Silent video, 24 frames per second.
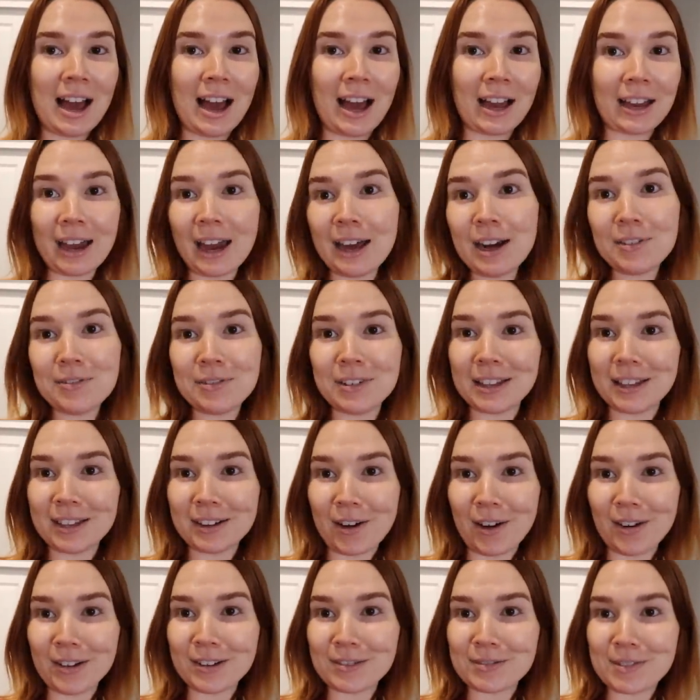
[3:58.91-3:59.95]
I kind of feel like
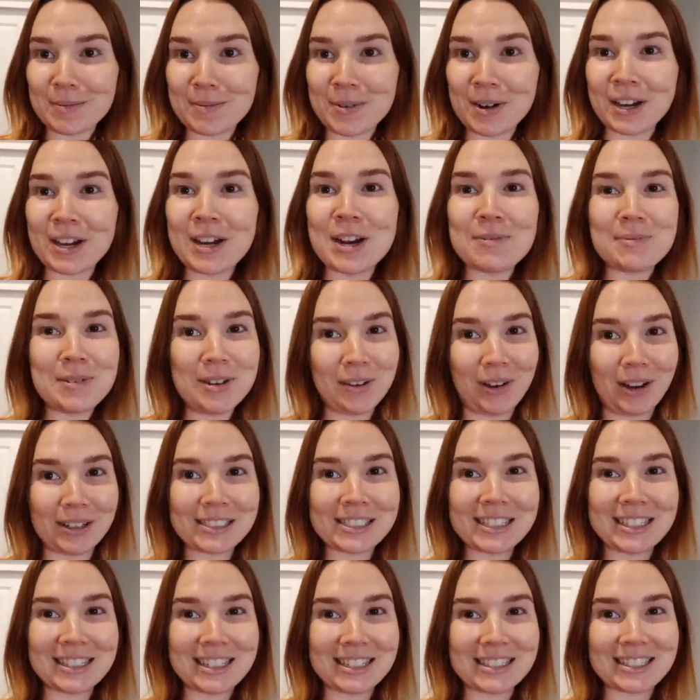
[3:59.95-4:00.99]
all of them are gonna be
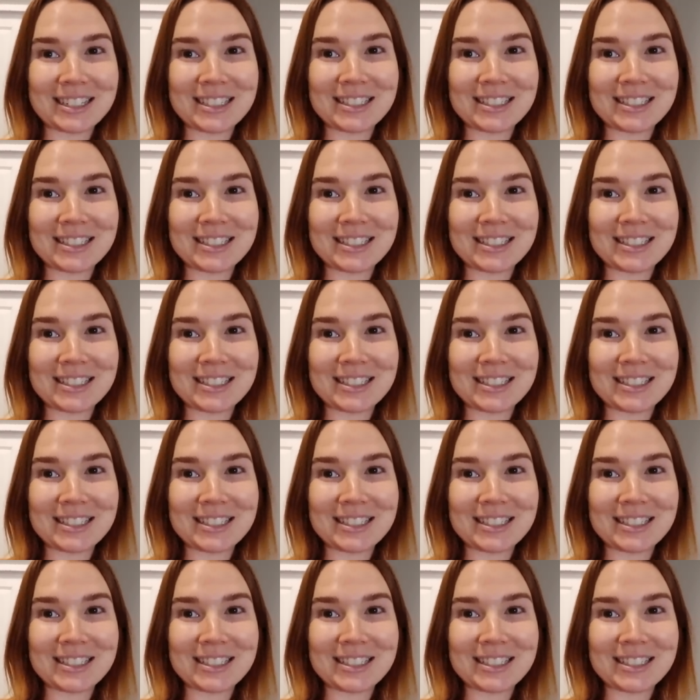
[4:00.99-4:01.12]
watching this